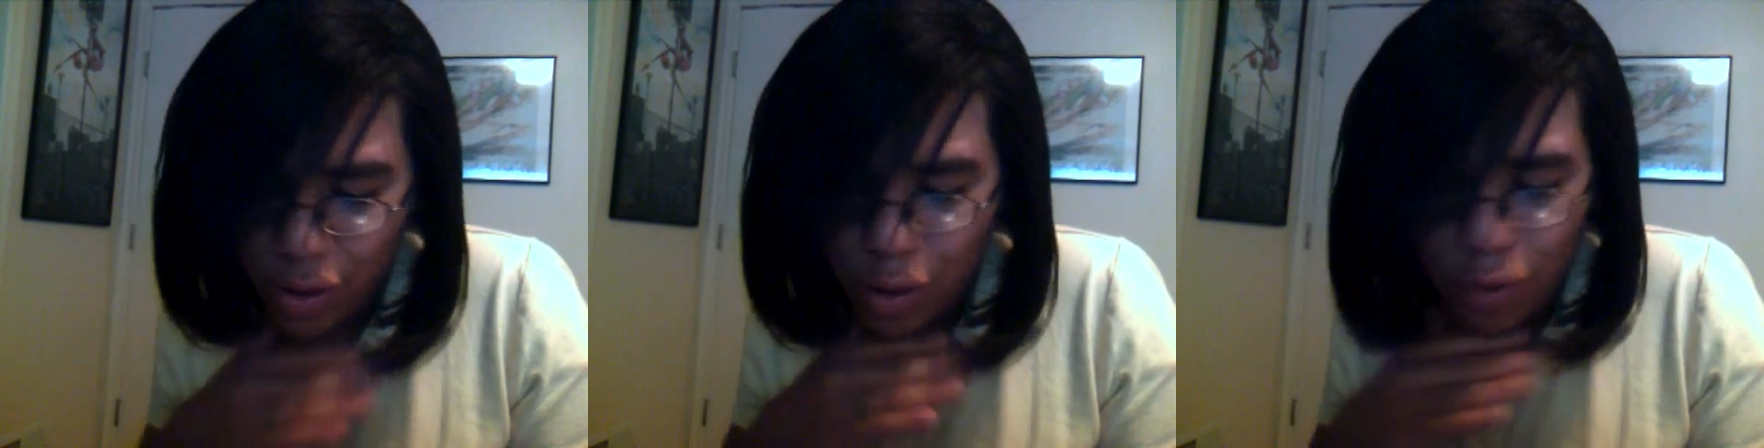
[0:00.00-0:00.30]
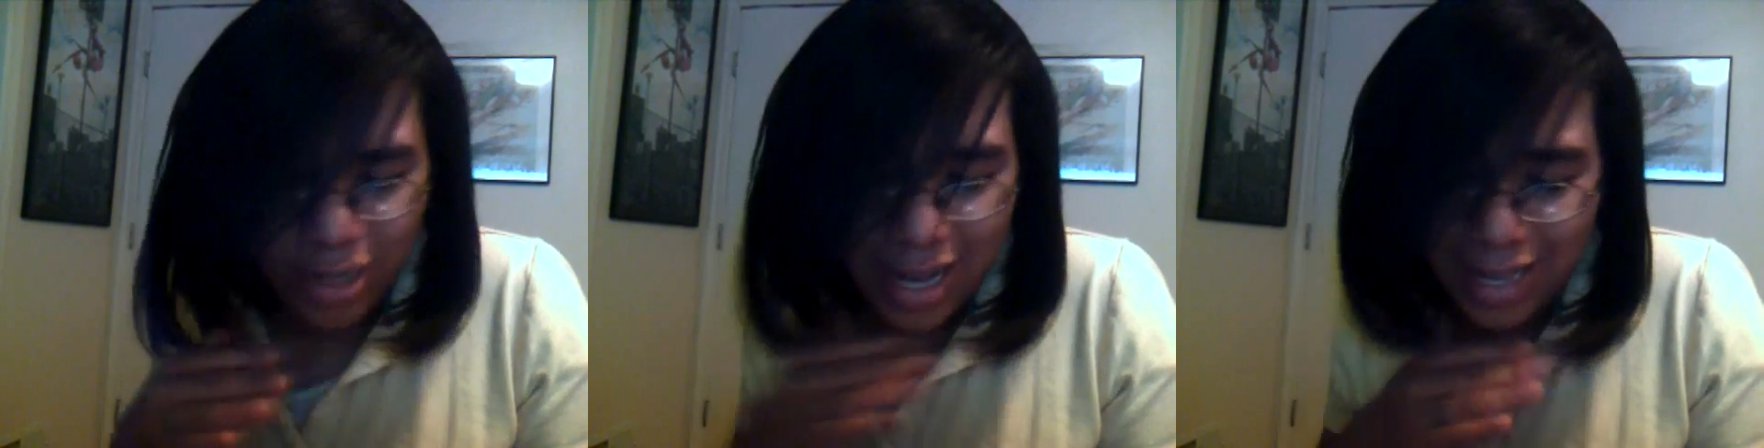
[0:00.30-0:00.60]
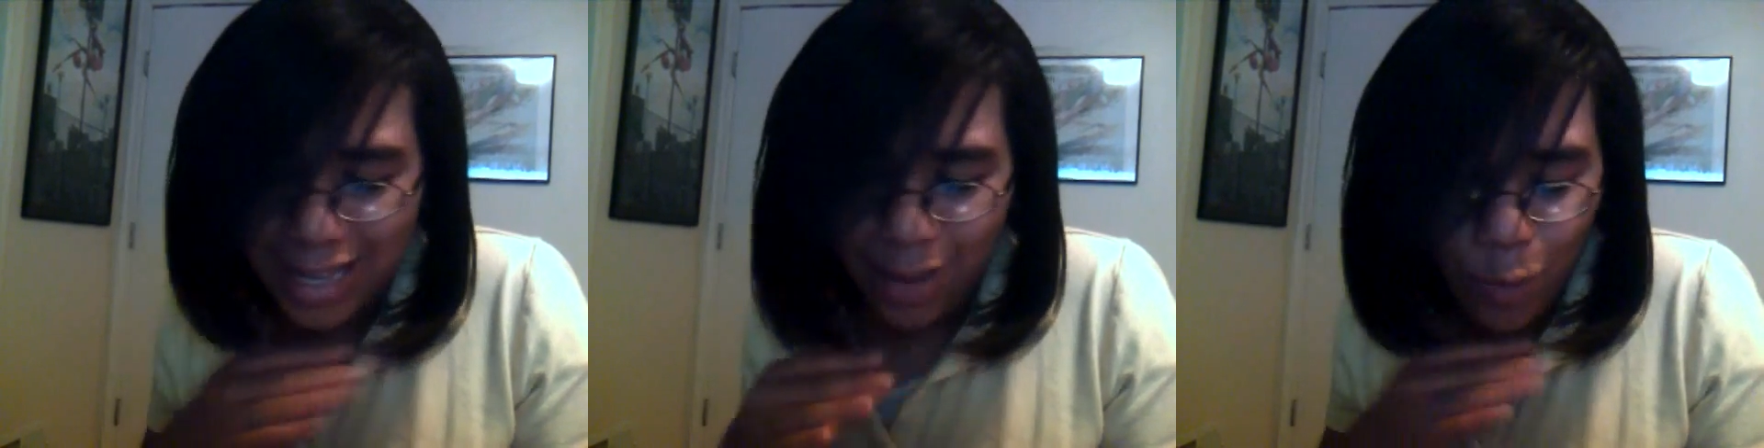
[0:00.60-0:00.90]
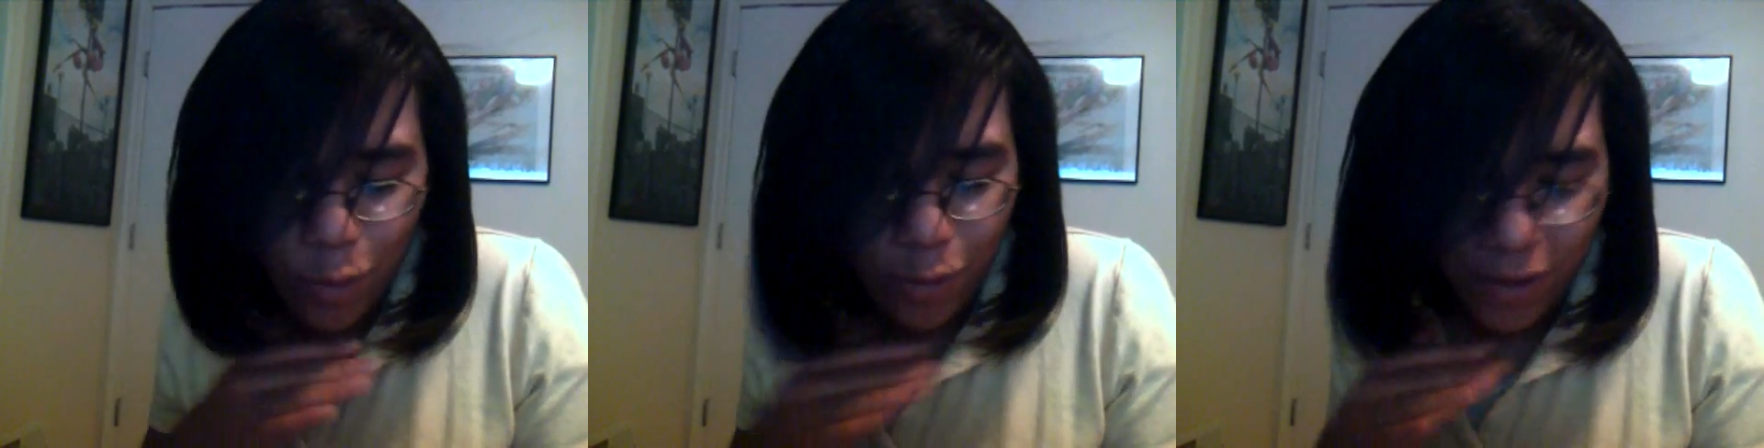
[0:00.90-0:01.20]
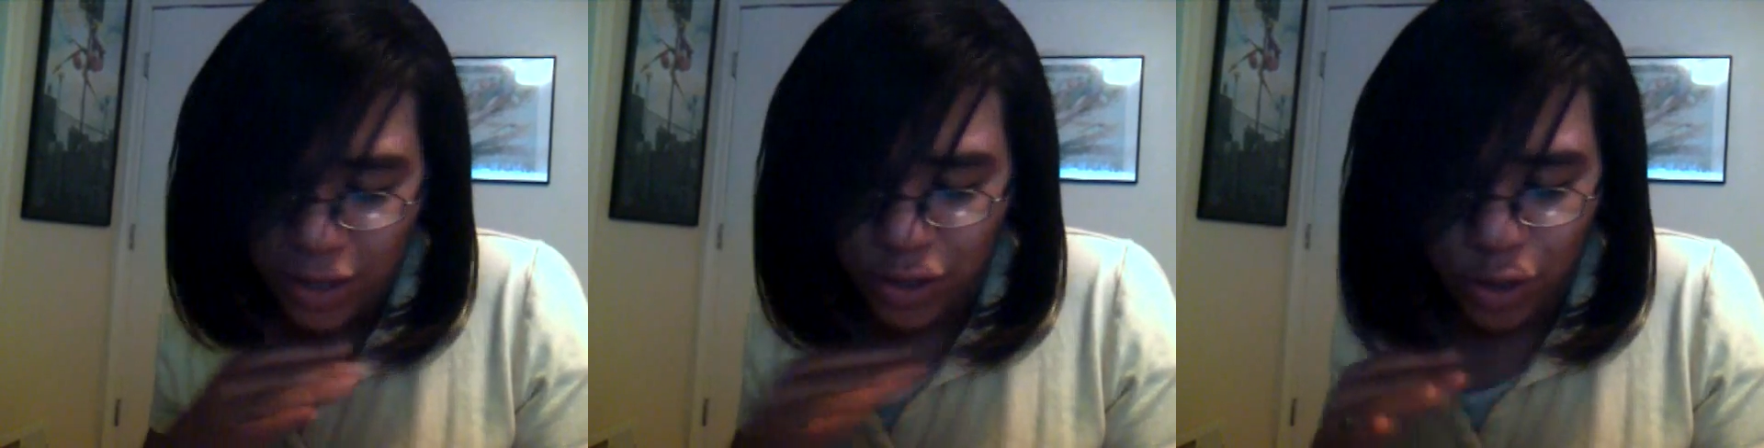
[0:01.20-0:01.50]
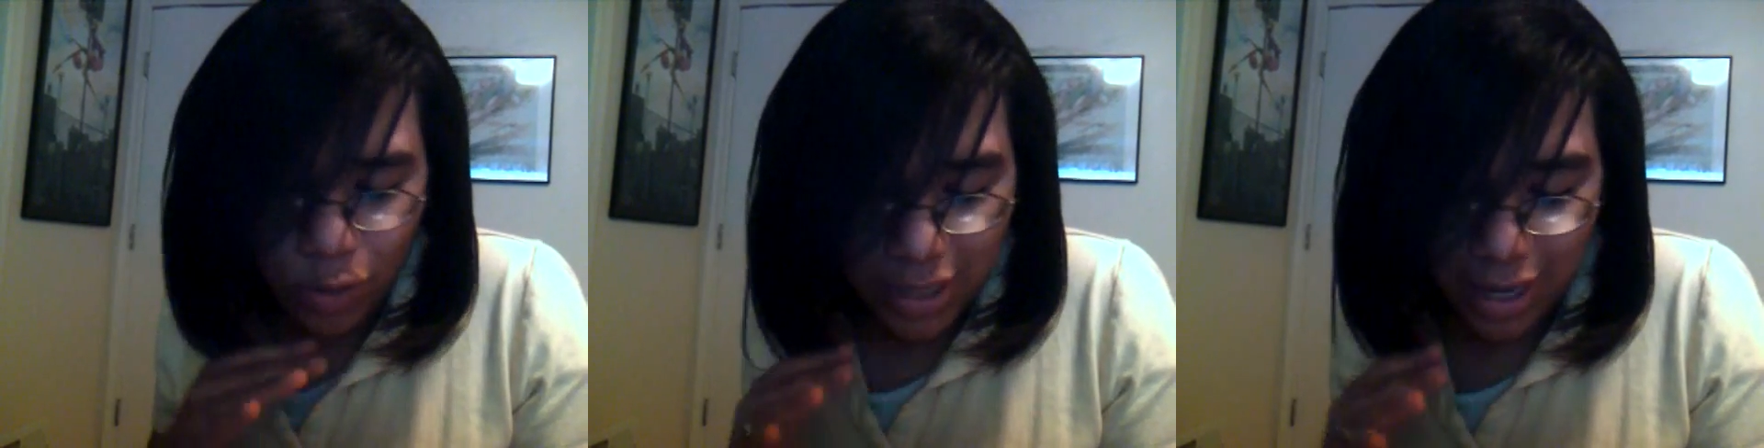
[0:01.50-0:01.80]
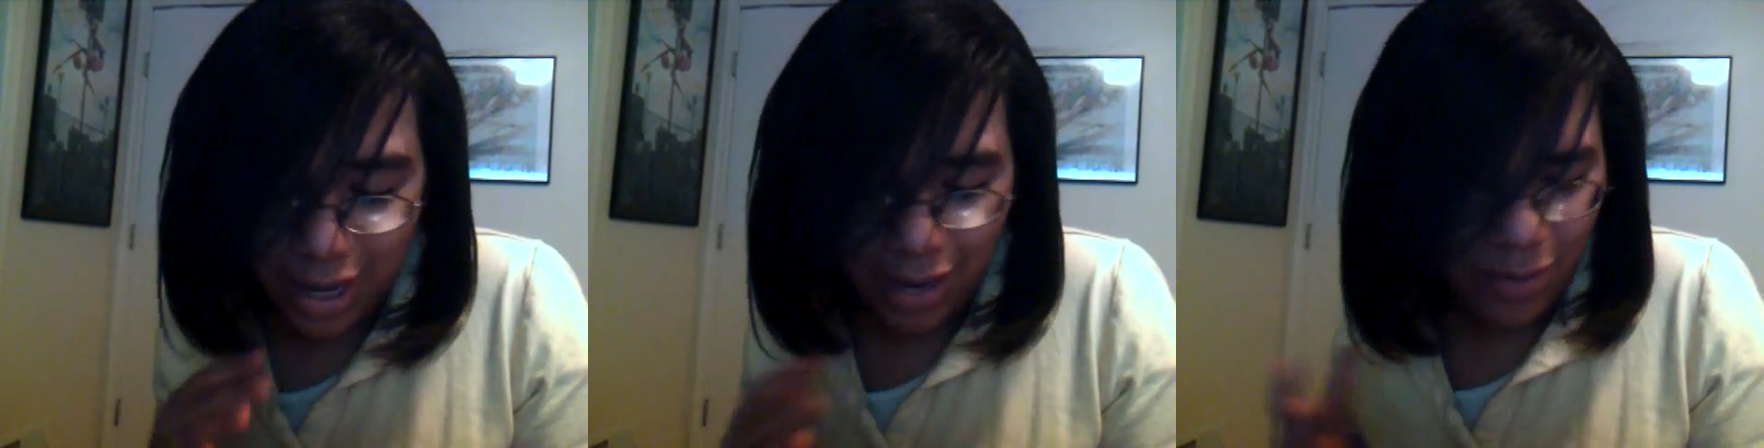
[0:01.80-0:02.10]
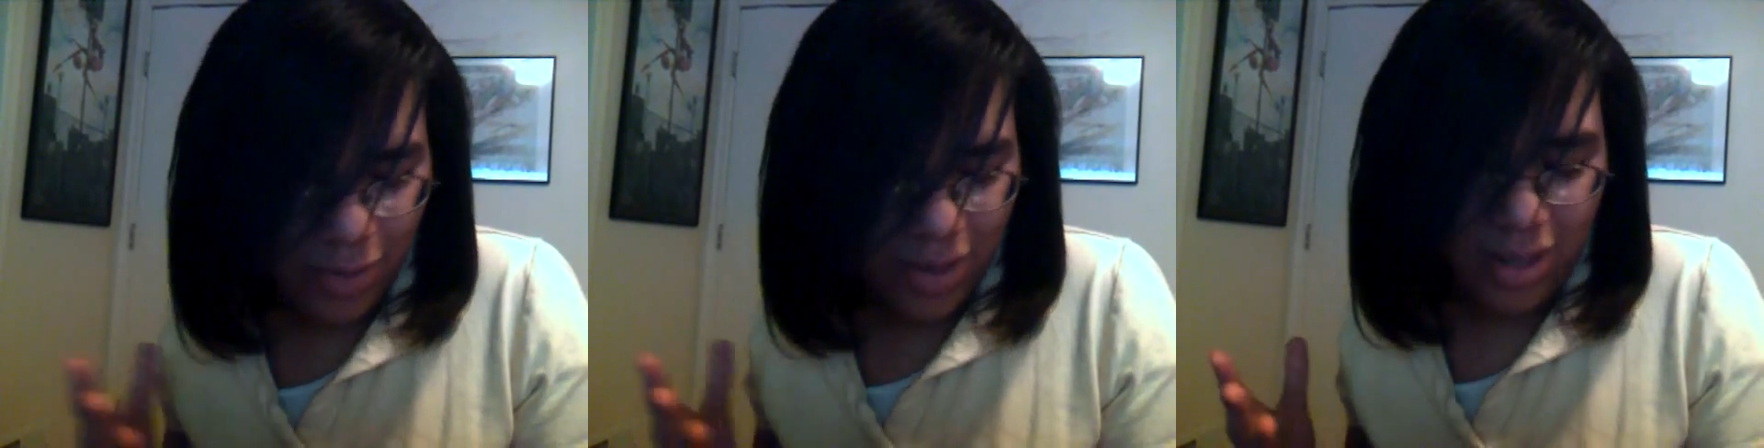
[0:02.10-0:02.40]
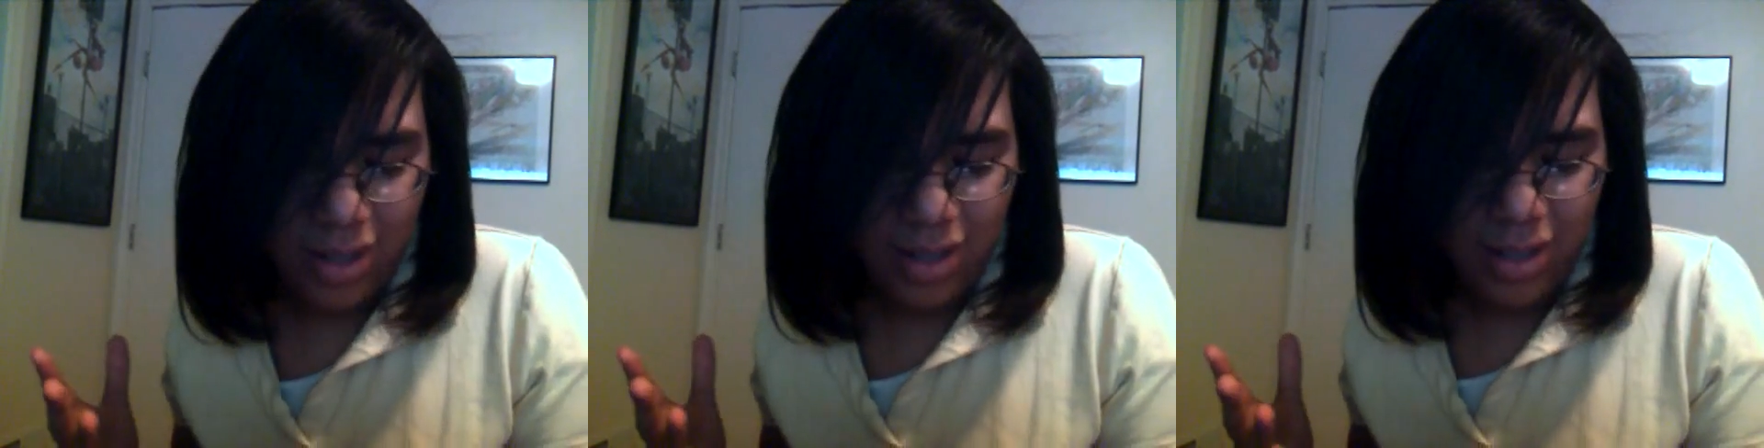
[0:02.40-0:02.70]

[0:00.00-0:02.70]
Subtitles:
No, you're not getting more fucking showtime.